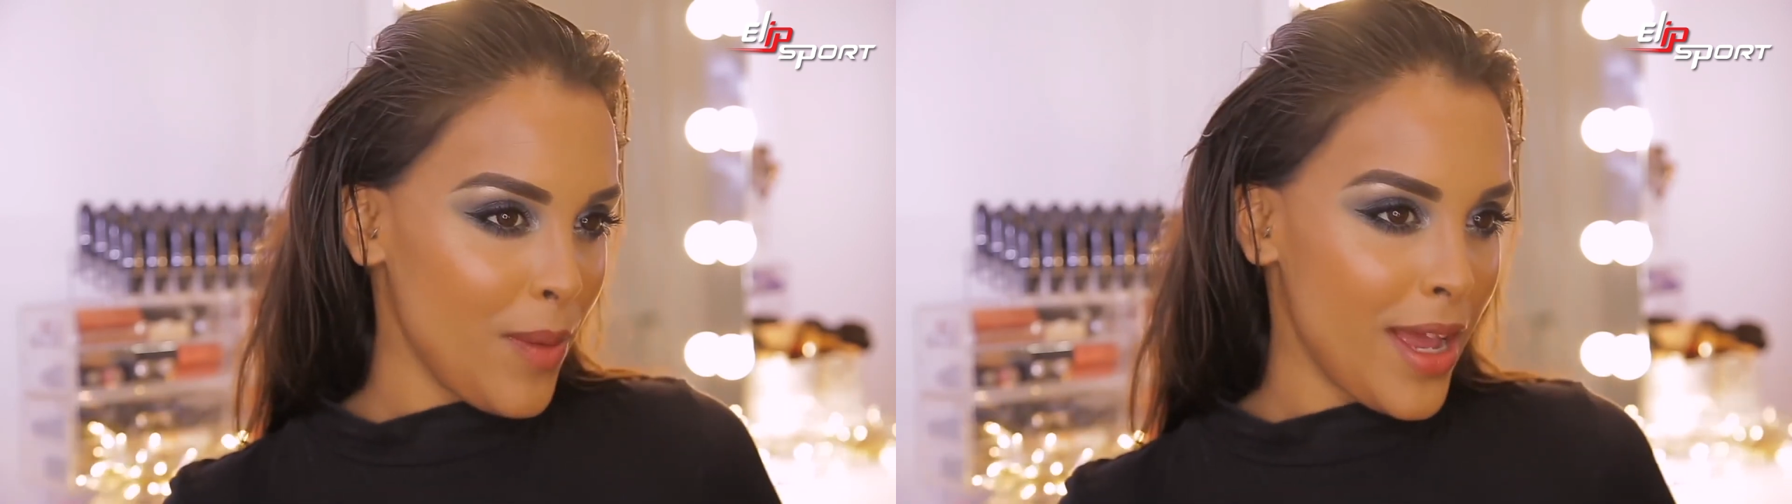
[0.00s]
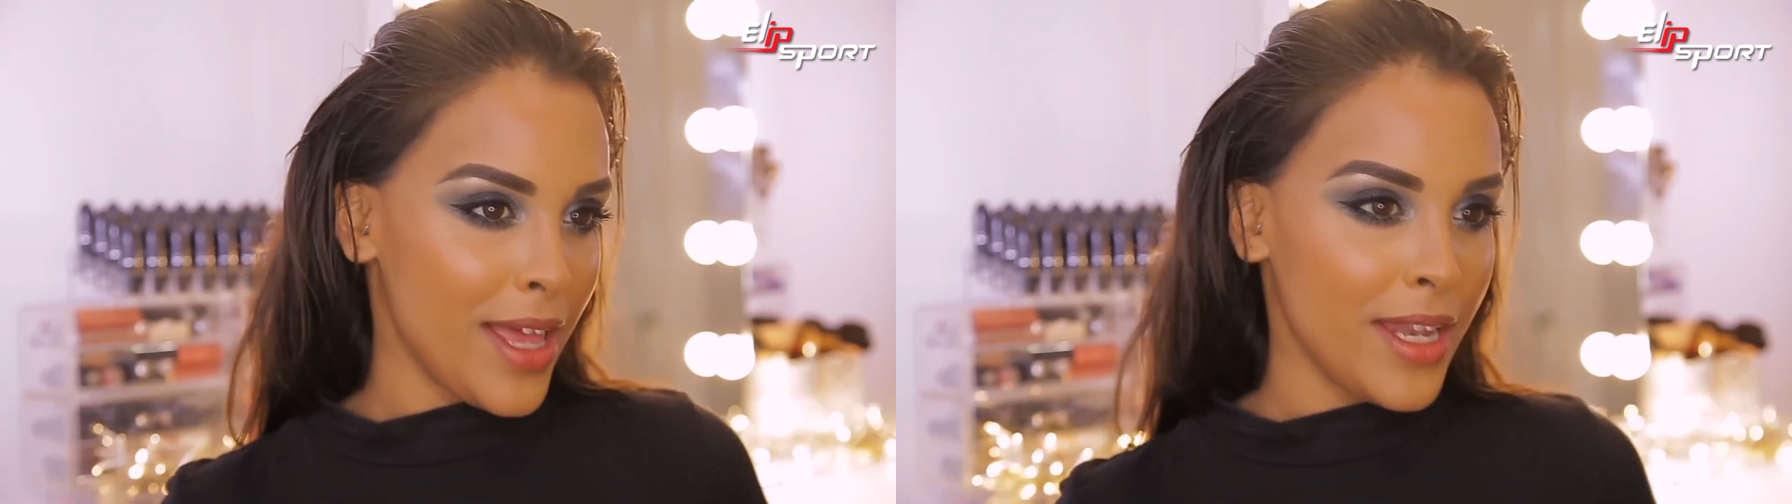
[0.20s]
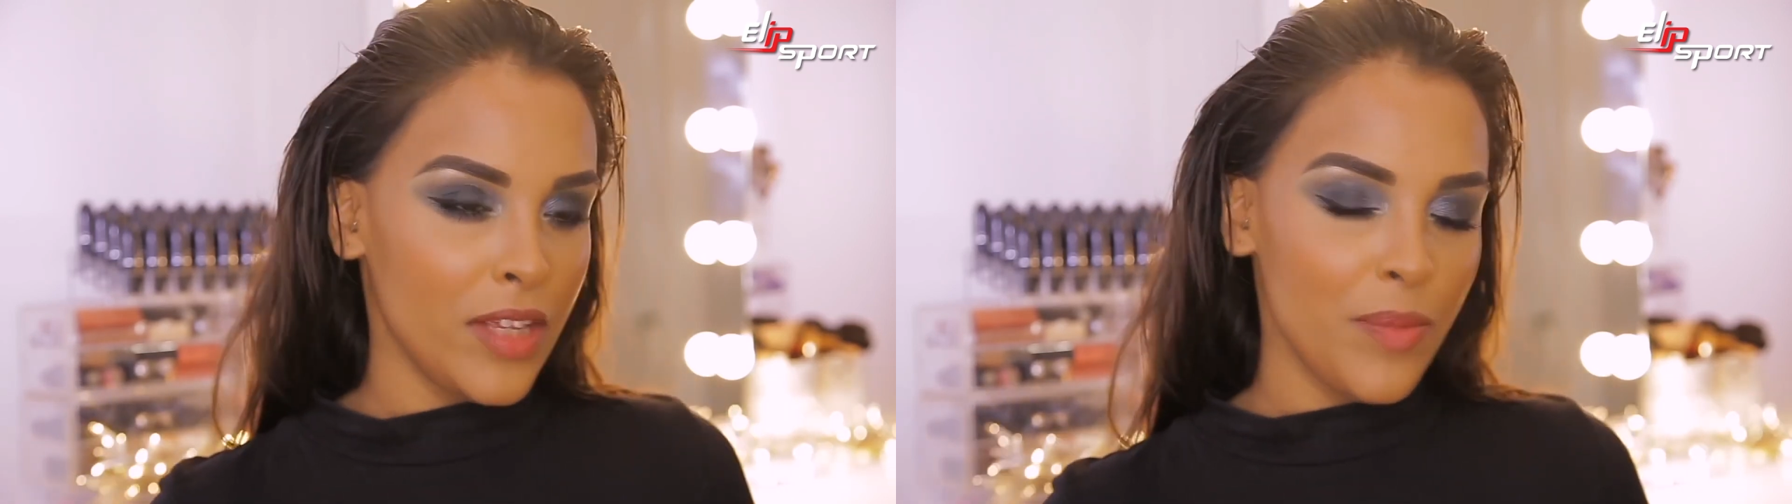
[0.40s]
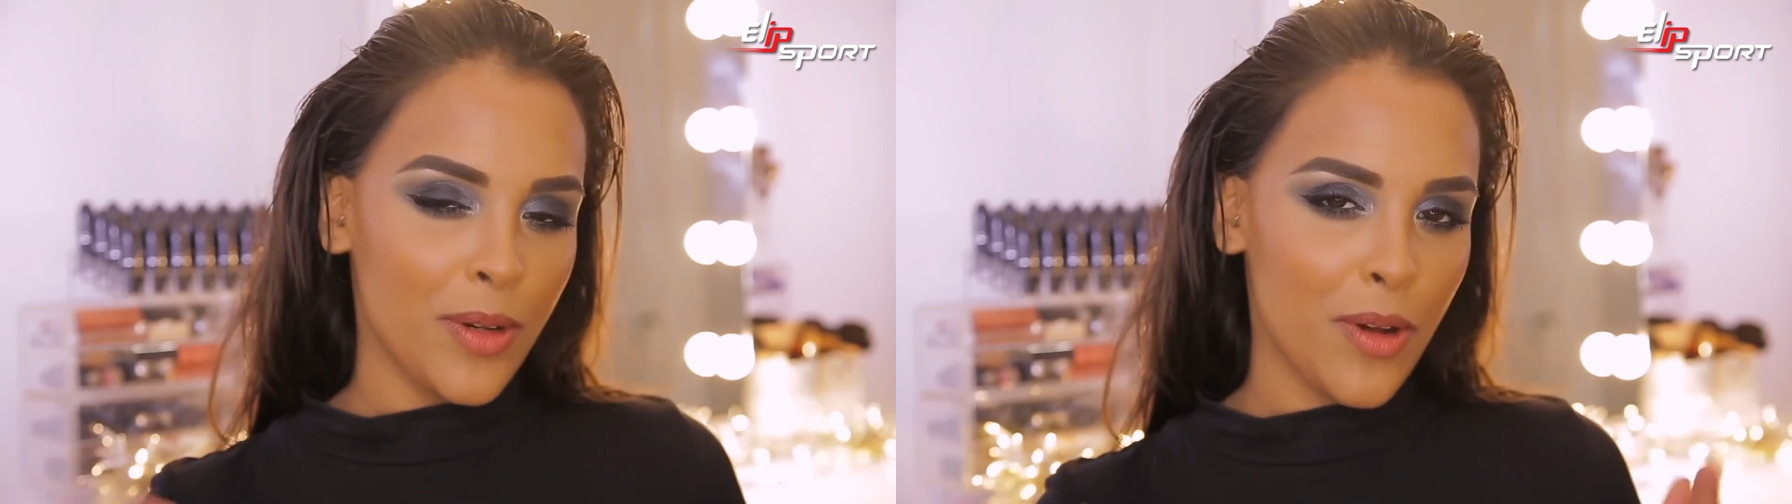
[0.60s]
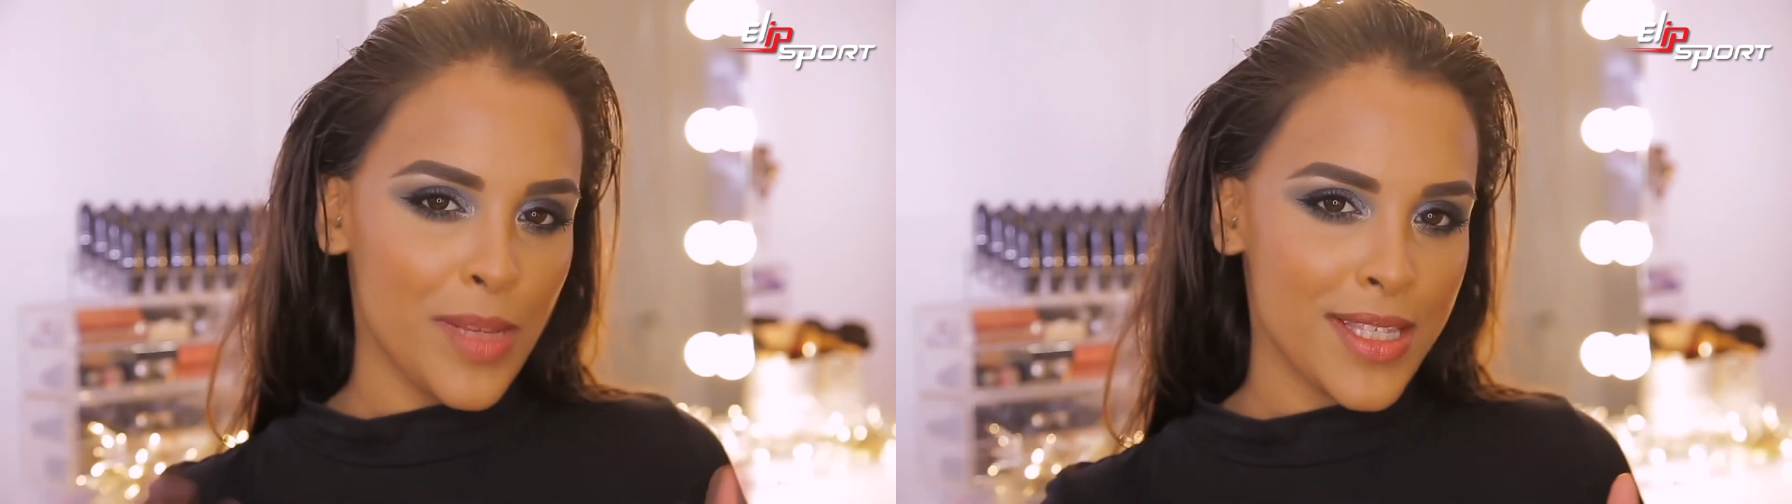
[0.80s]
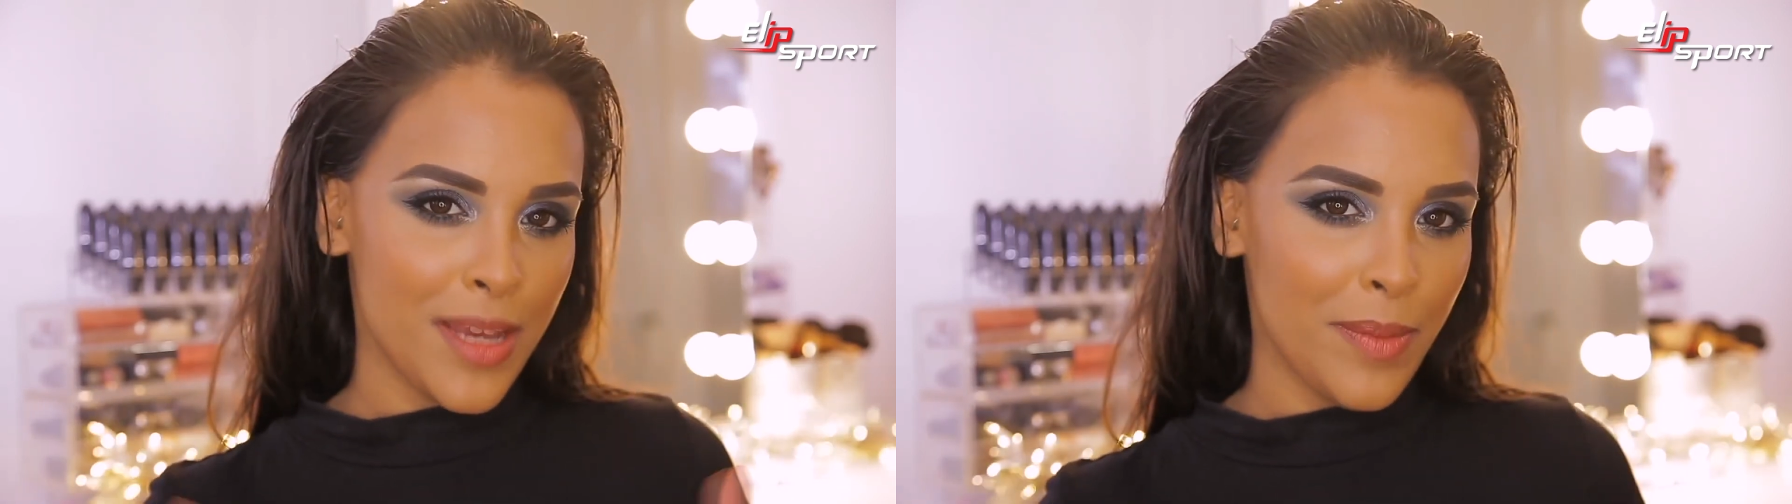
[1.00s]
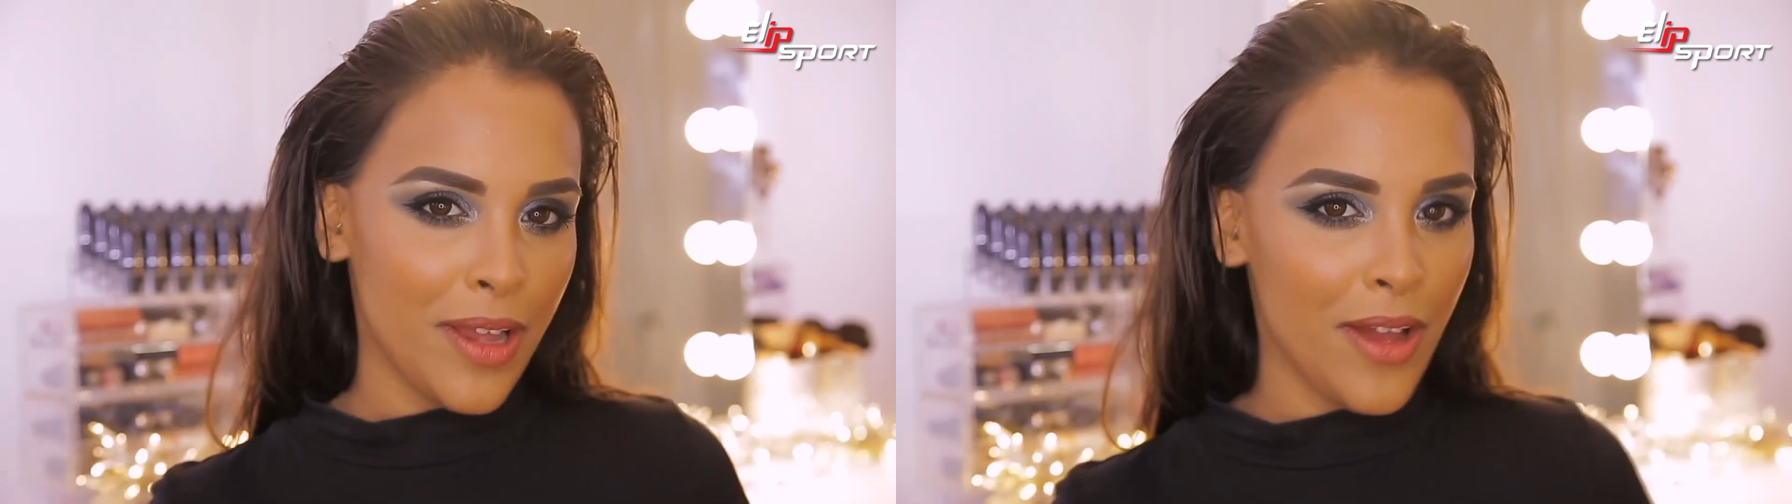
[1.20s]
and leave me your comments down